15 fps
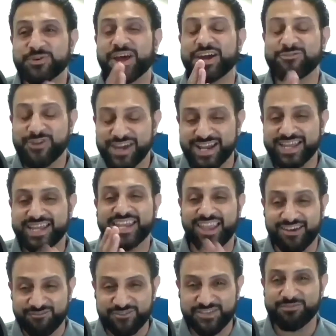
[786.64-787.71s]
what I really
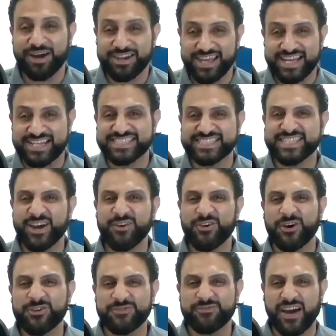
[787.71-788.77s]
loved about it. It's so
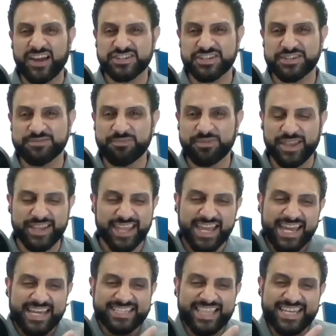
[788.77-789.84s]
old-fashioned, but
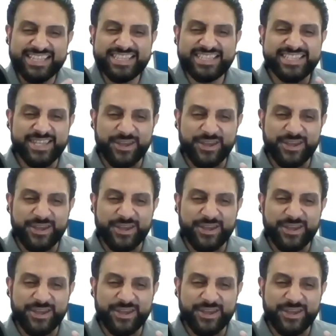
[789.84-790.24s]
then